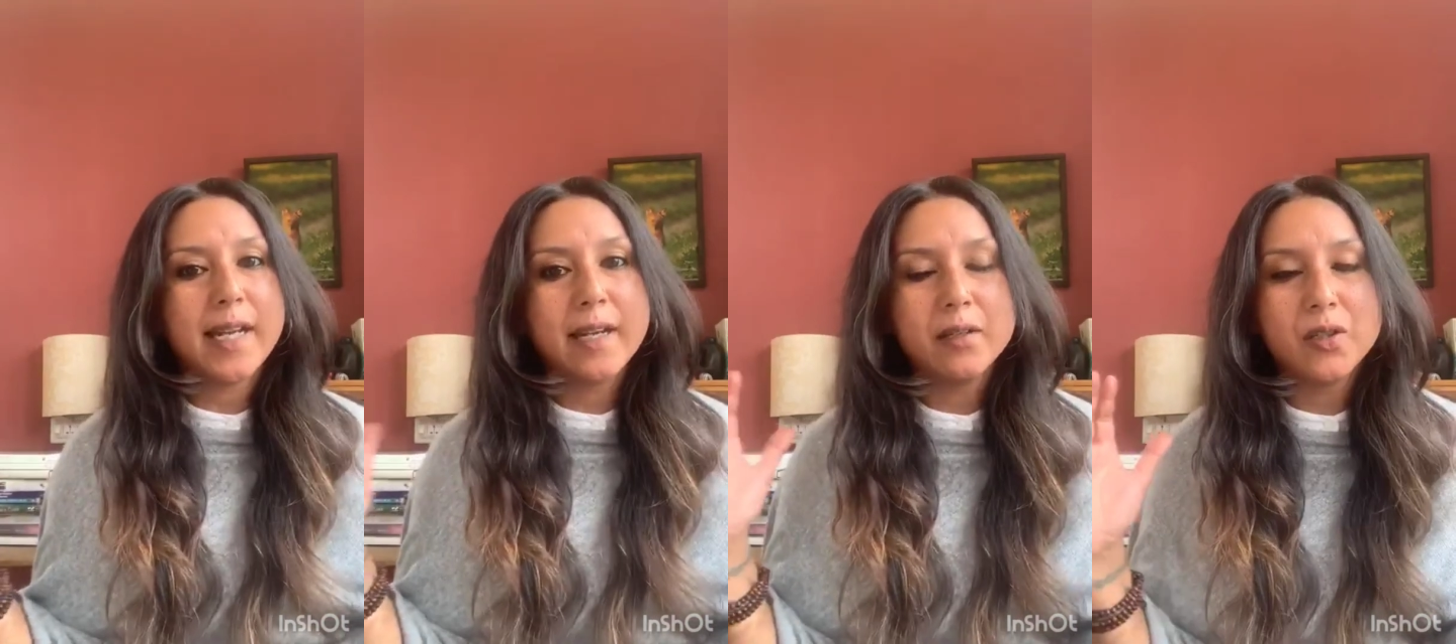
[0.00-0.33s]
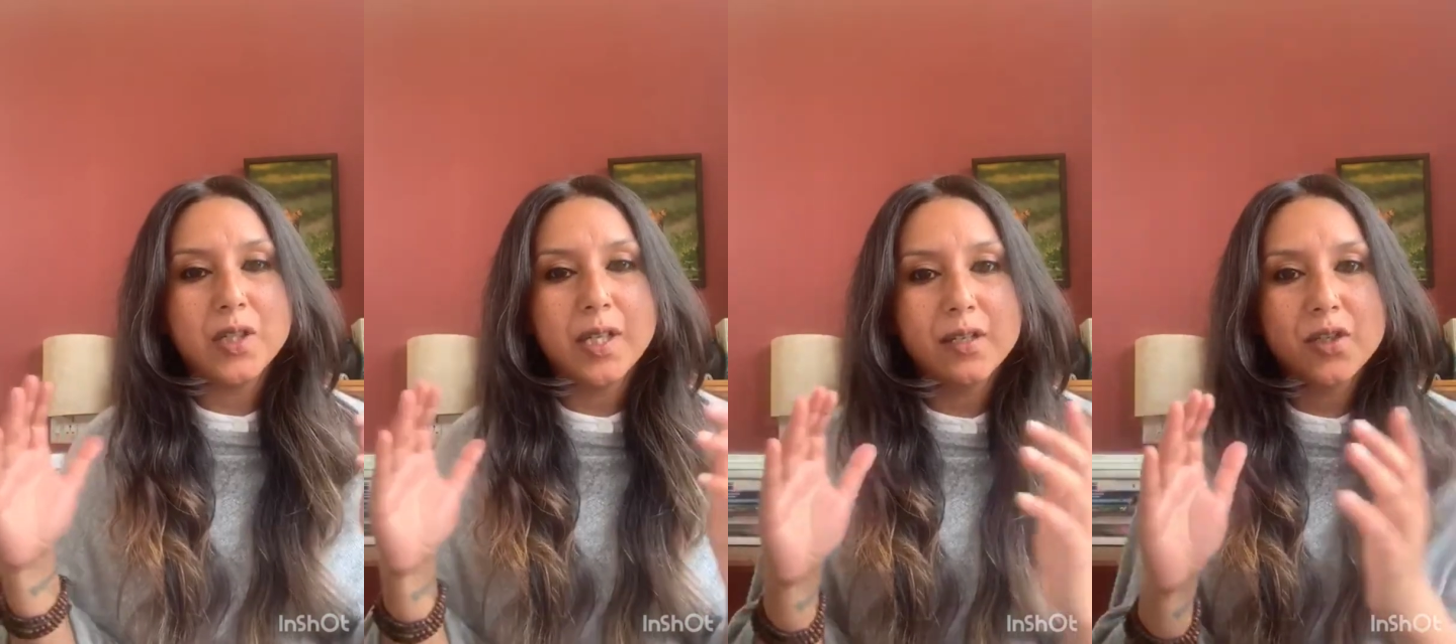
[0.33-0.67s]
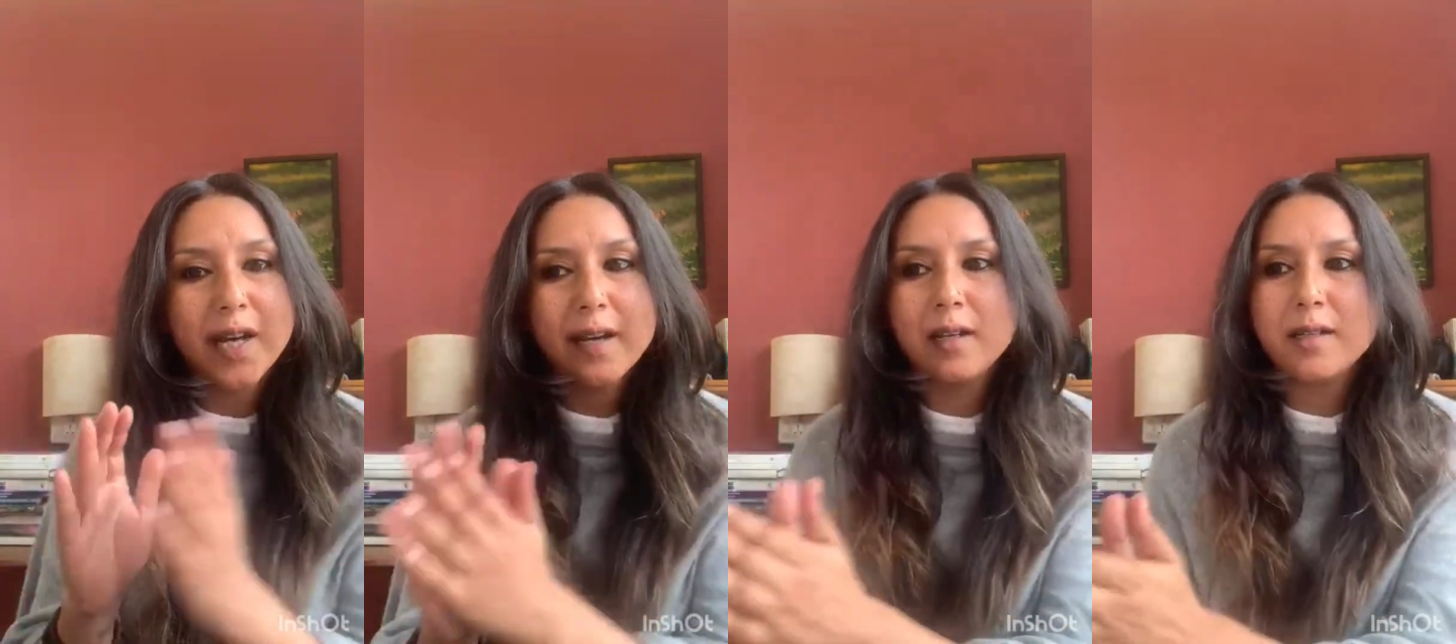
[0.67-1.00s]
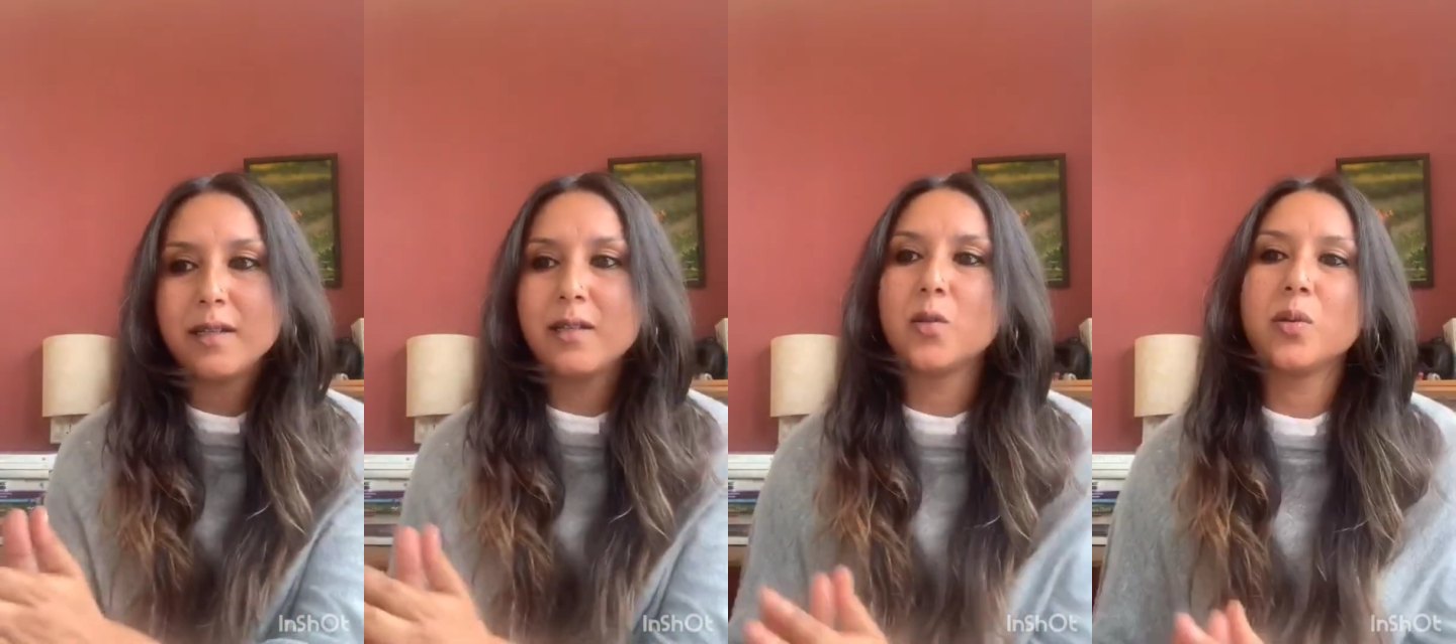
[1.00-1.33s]
energy and channel it
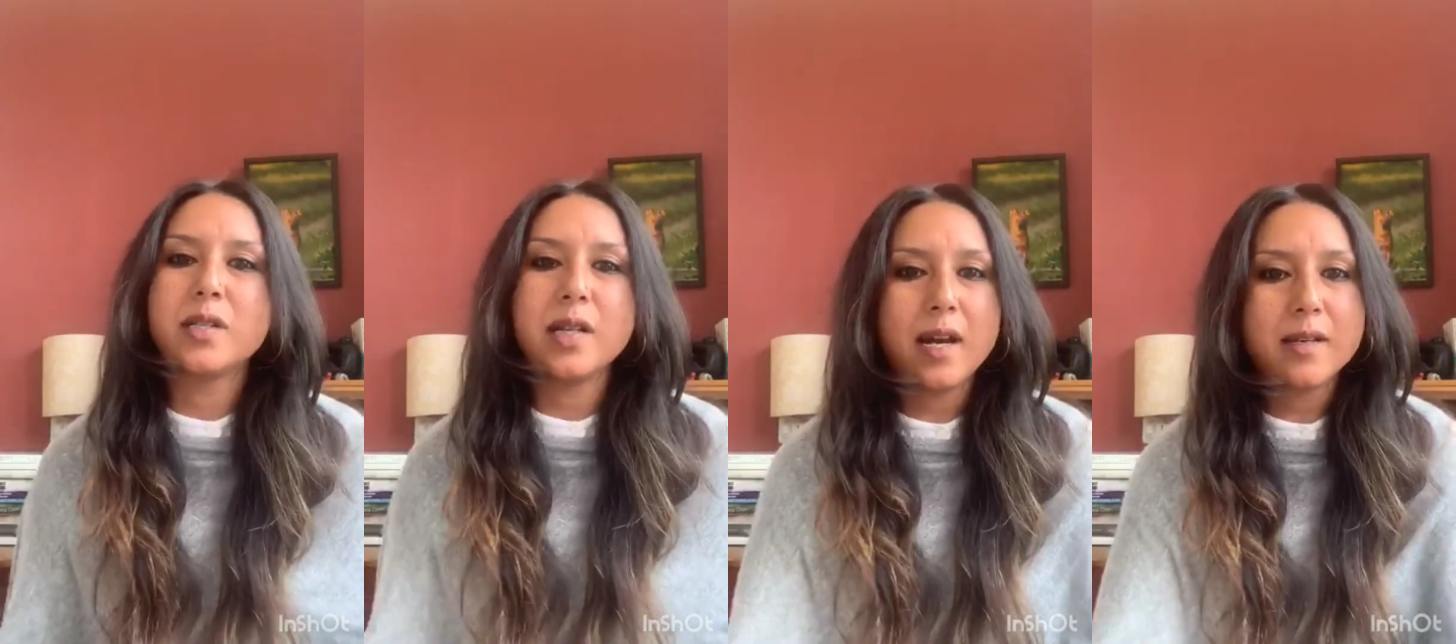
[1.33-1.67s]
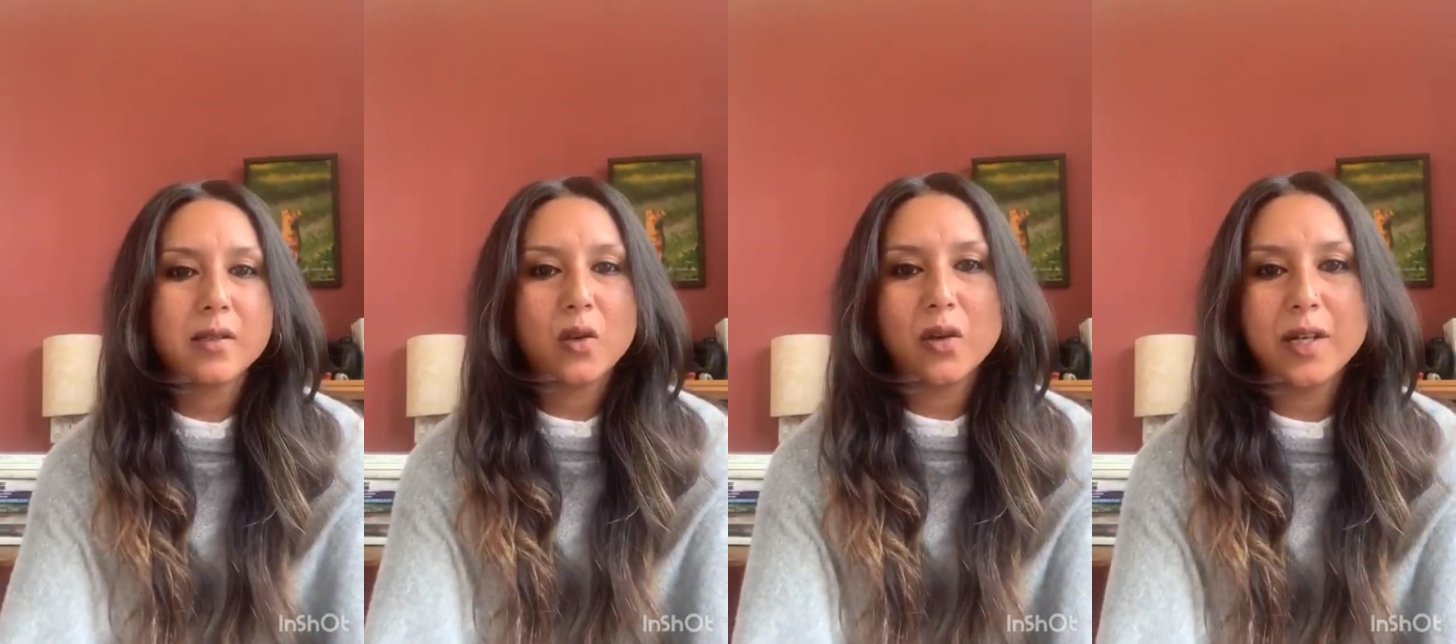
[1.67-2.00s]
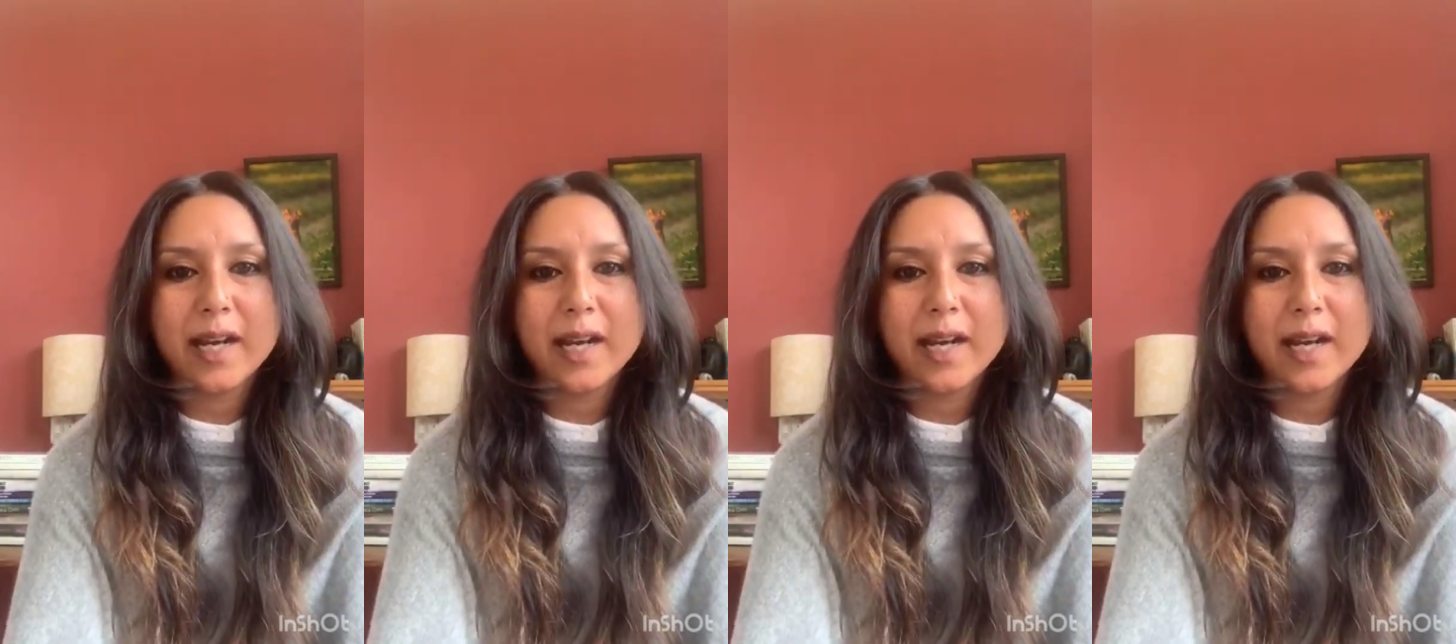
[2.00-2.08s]
into a task or an